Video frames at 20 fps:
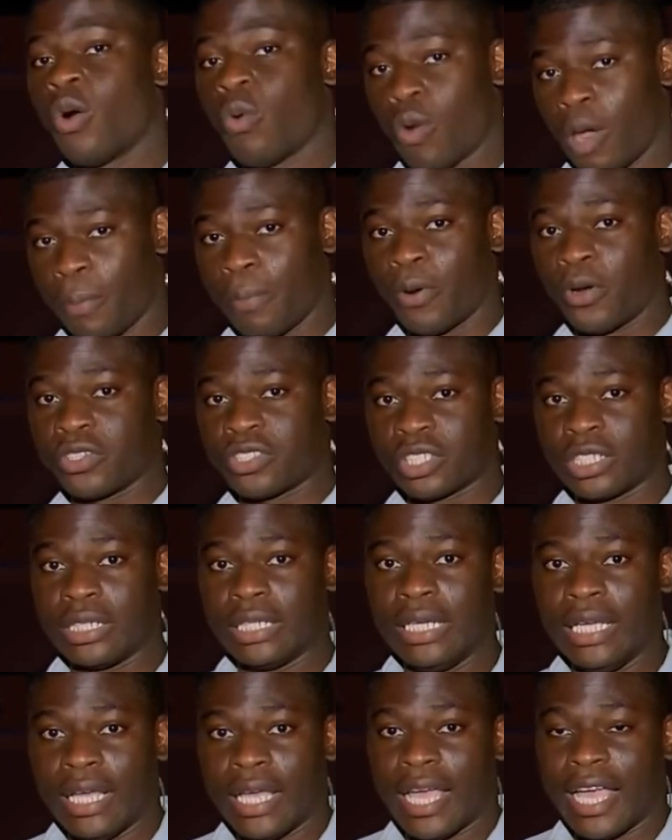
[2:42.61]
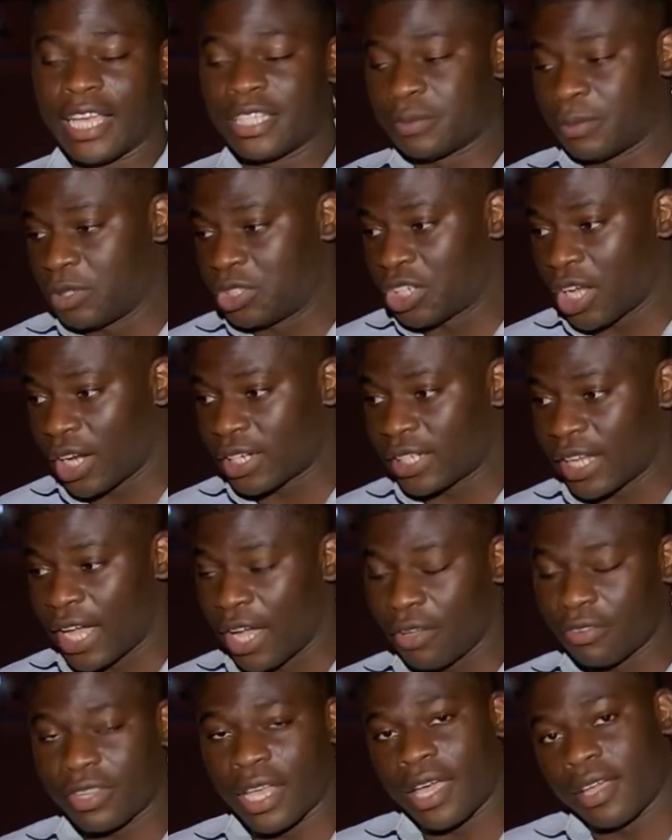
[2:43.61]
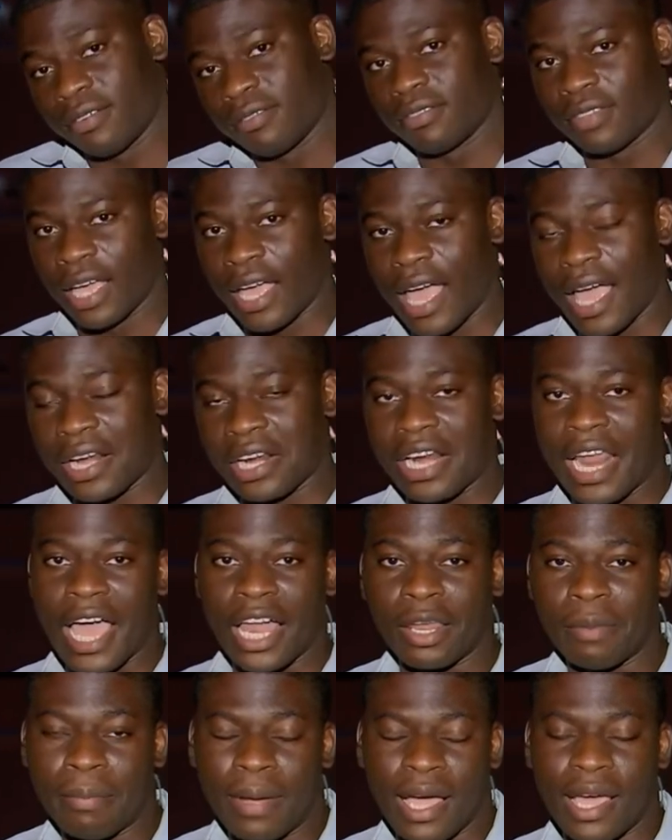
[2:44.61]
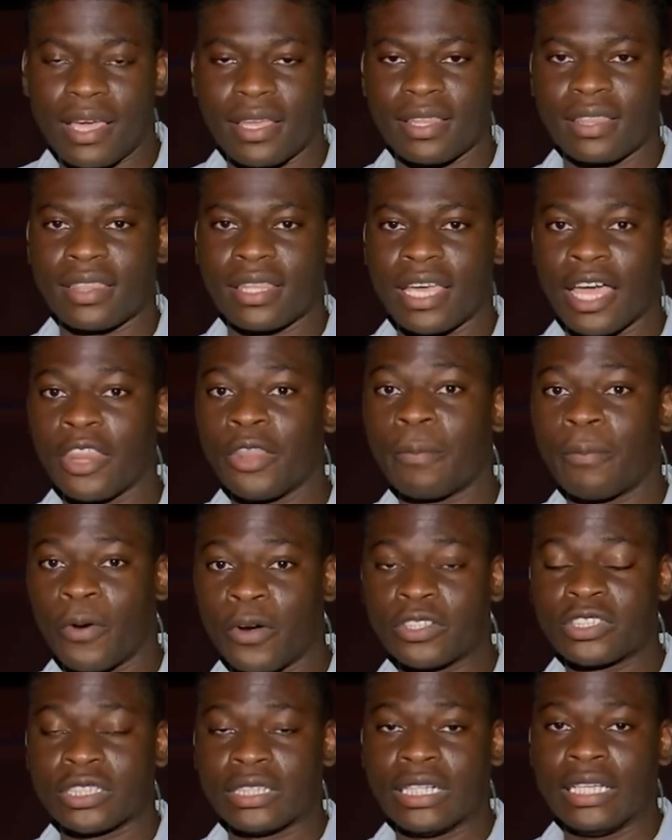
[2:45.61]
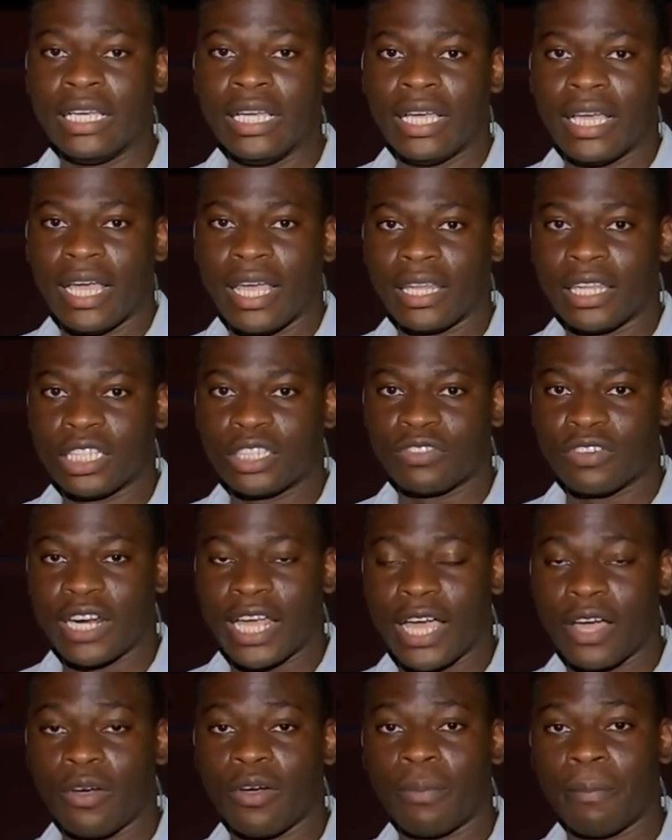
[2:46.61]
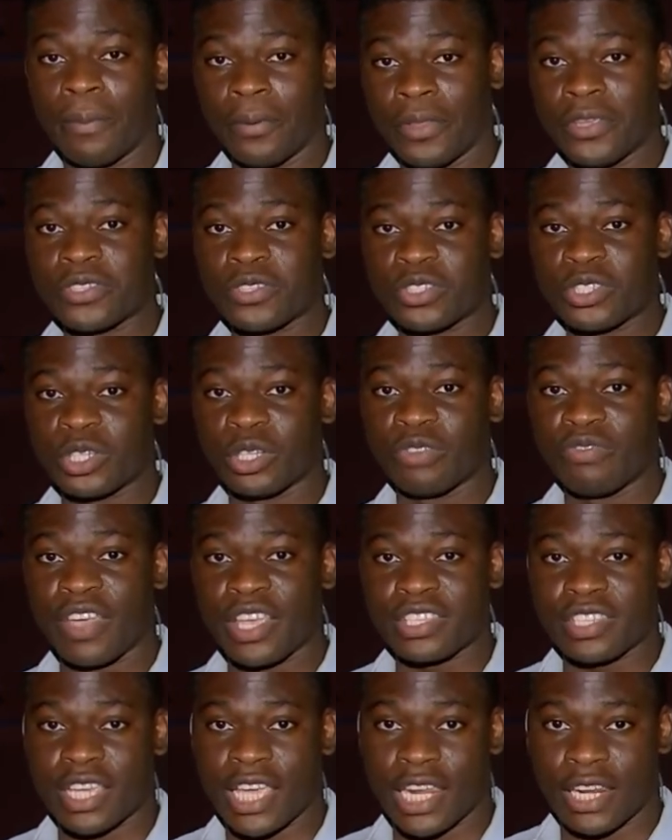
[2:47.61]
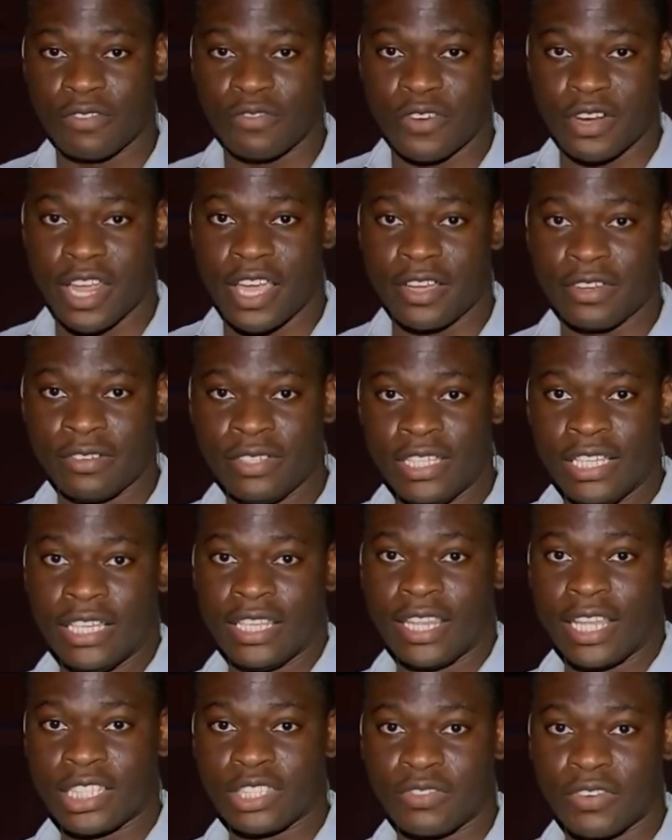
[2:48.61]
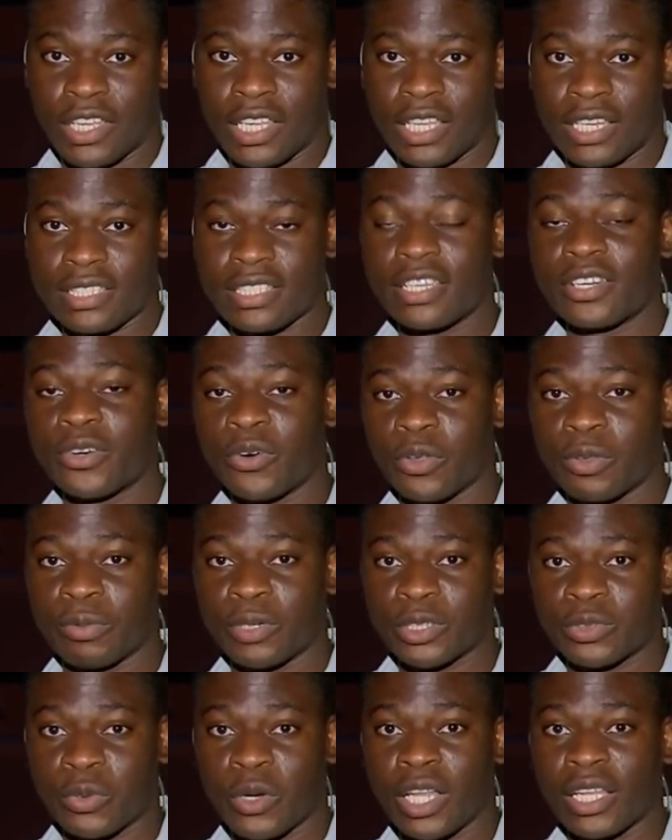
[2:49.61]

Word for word: One person has been checked out that they had an alibi. The other person, at least for now, police are still investigating for now. That's the very latest here in Northbridge.